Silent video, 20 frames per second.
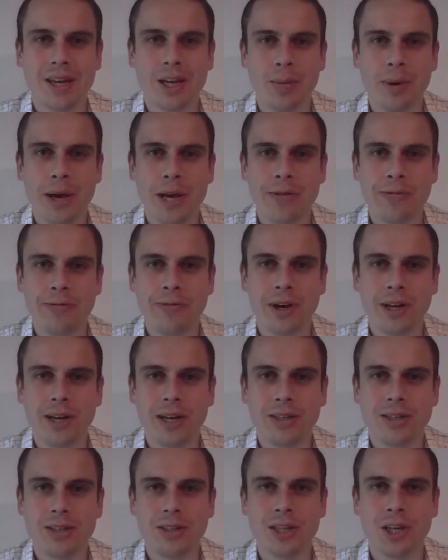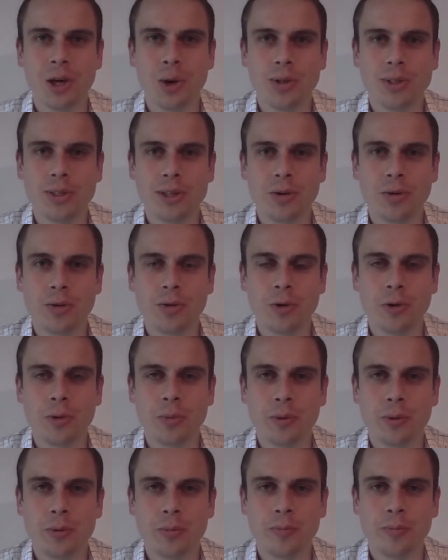I'm Head of Finance at the OSL Group.
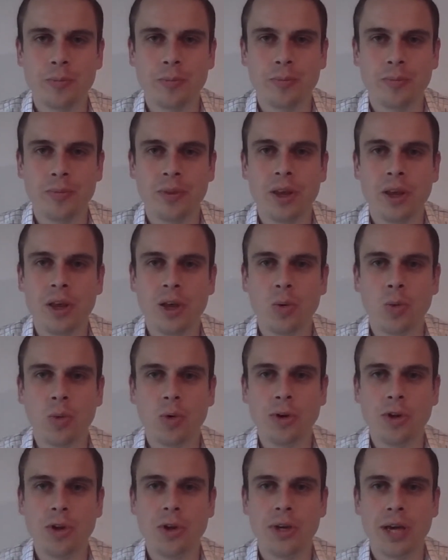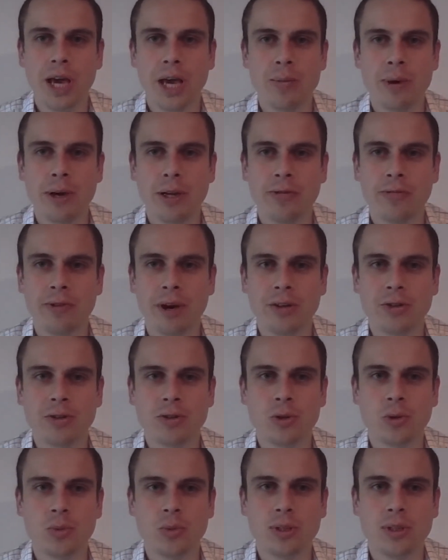We're a UK
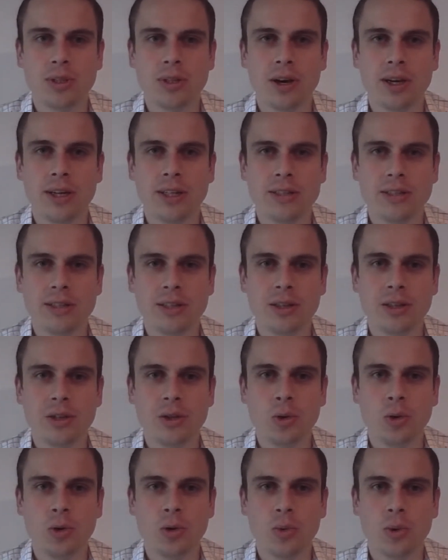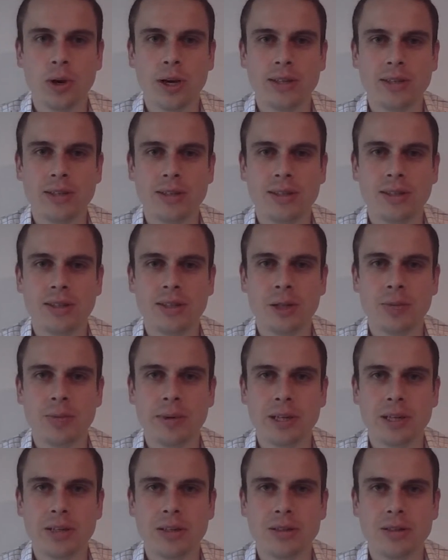manufacturer with sites in the North West, the
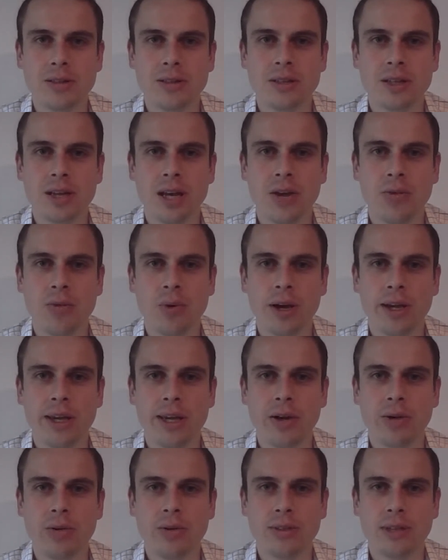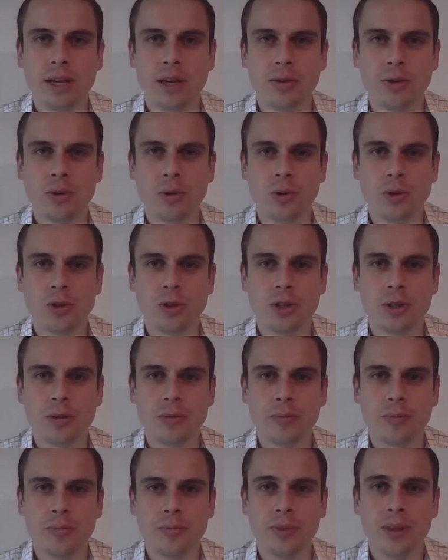Midlands and right here in South Yorkshire,
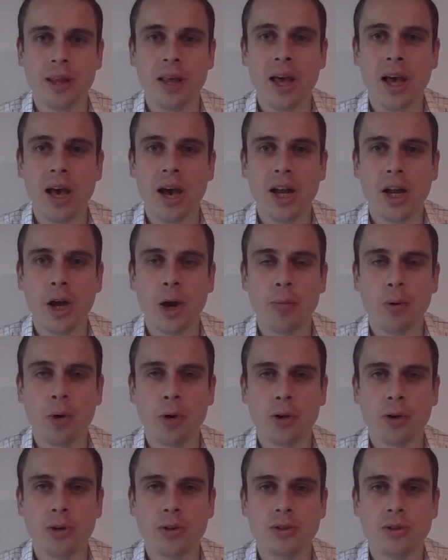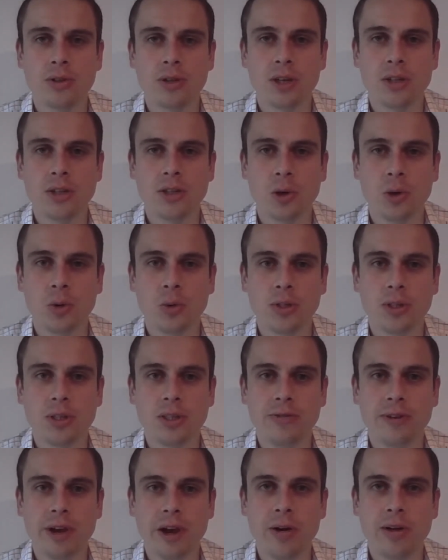and our products are sold into
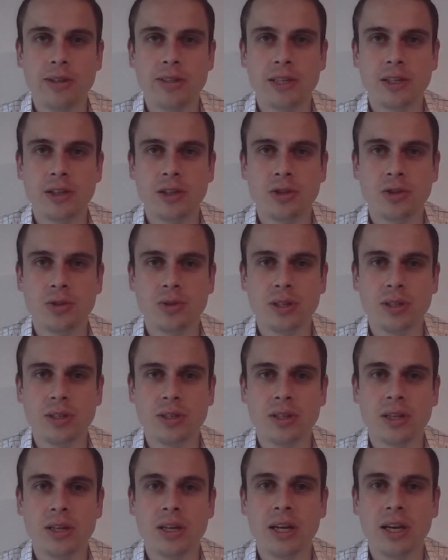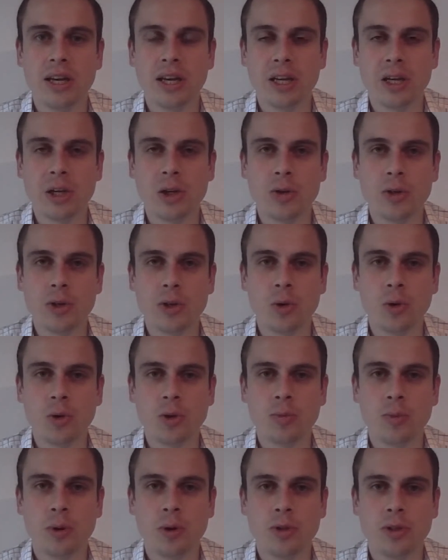various industries including
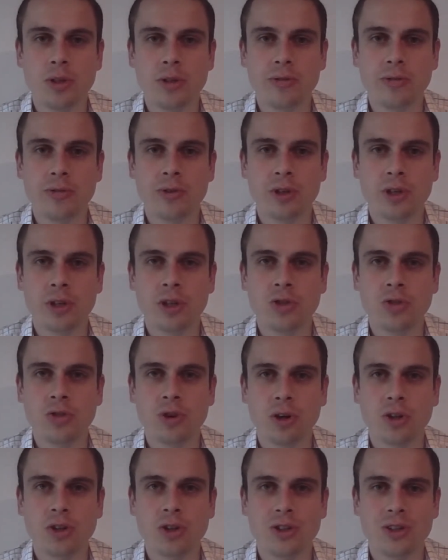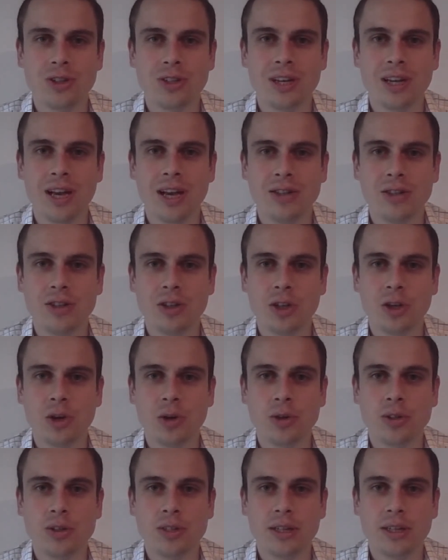automotive, construction and
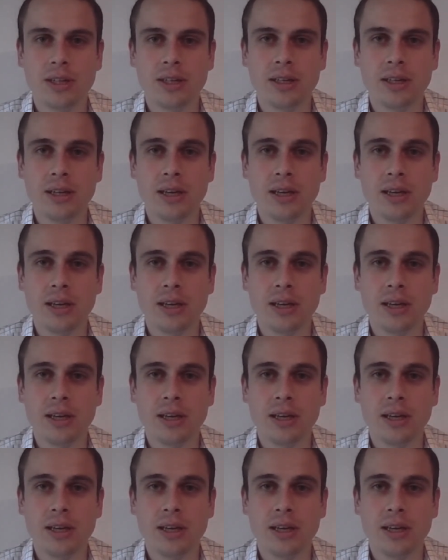security